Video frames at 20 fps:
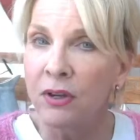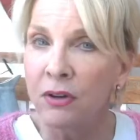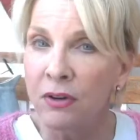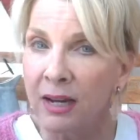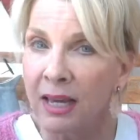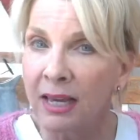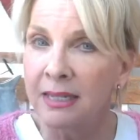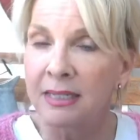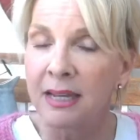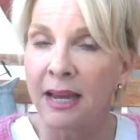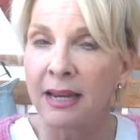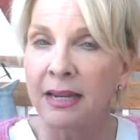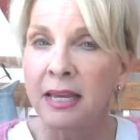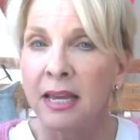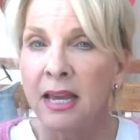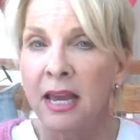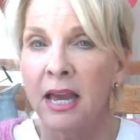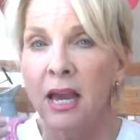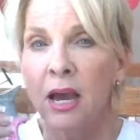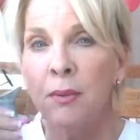and anxiety,
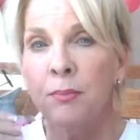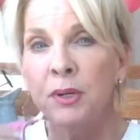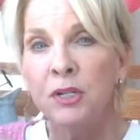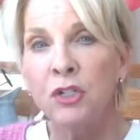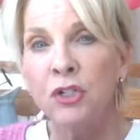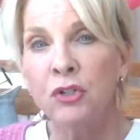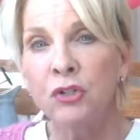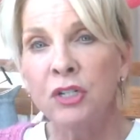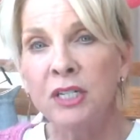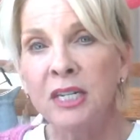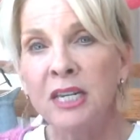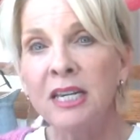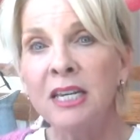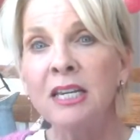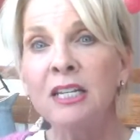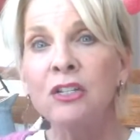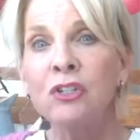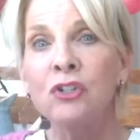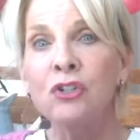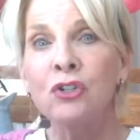but you
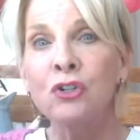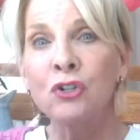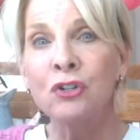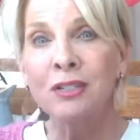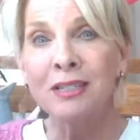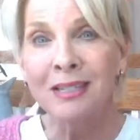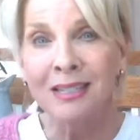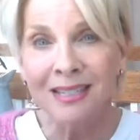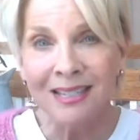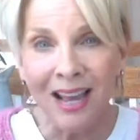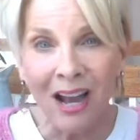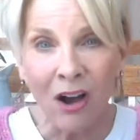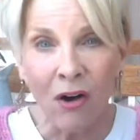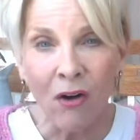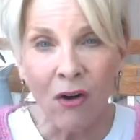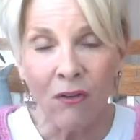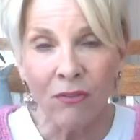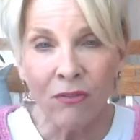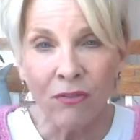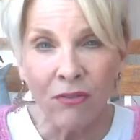teach
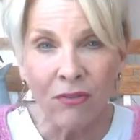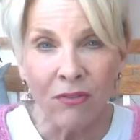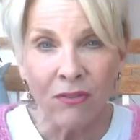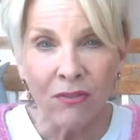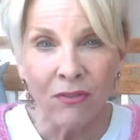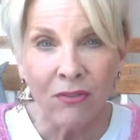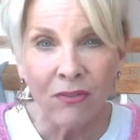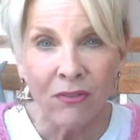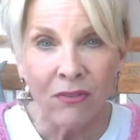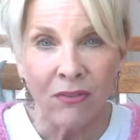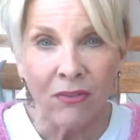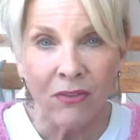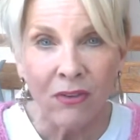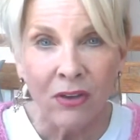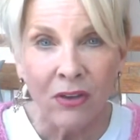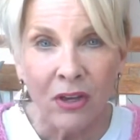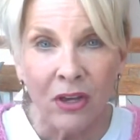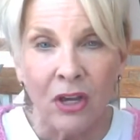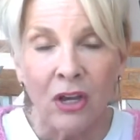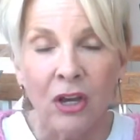yourself
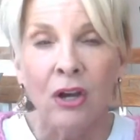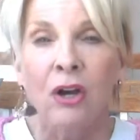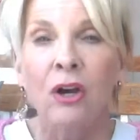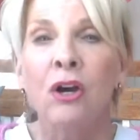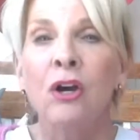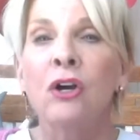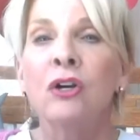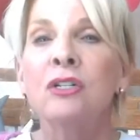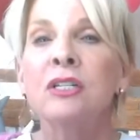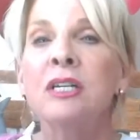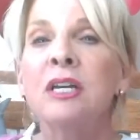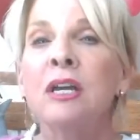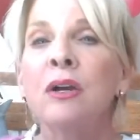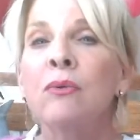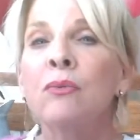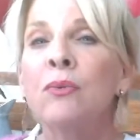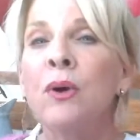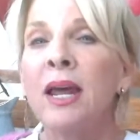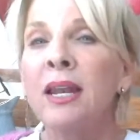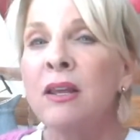to get
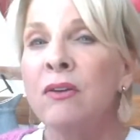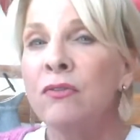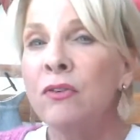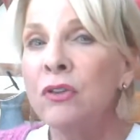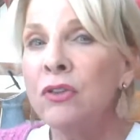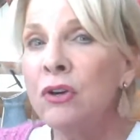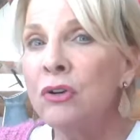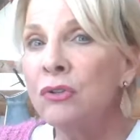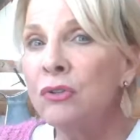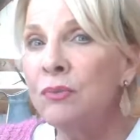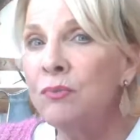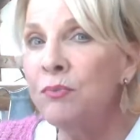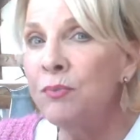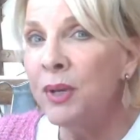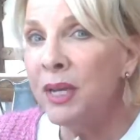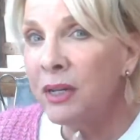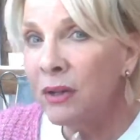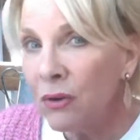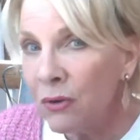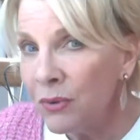ready for those
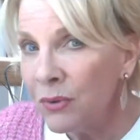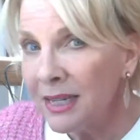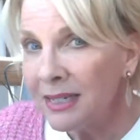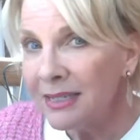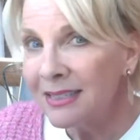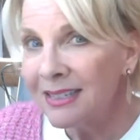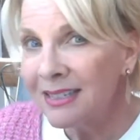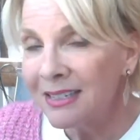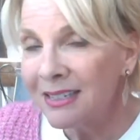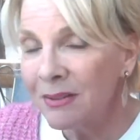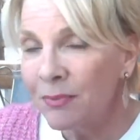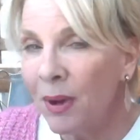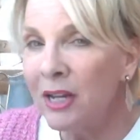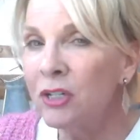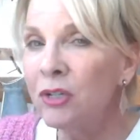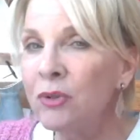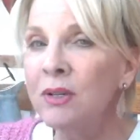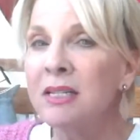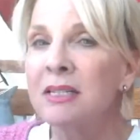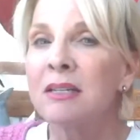bigger risks by
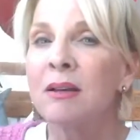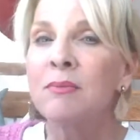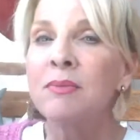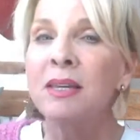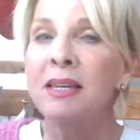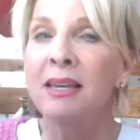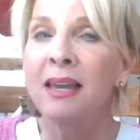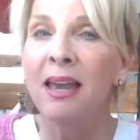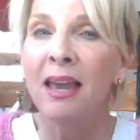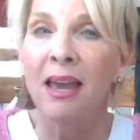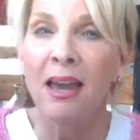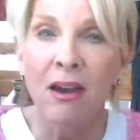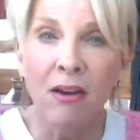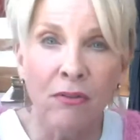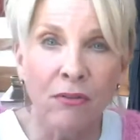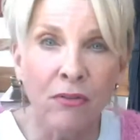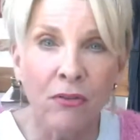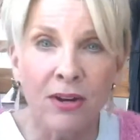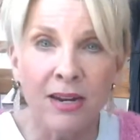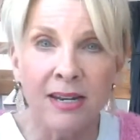doing something
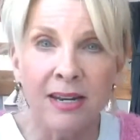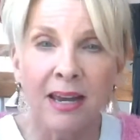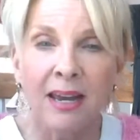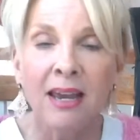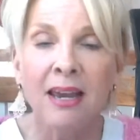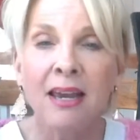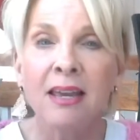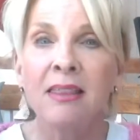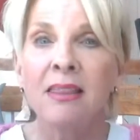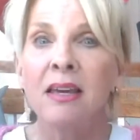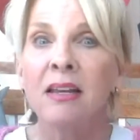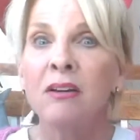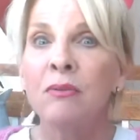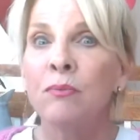every day that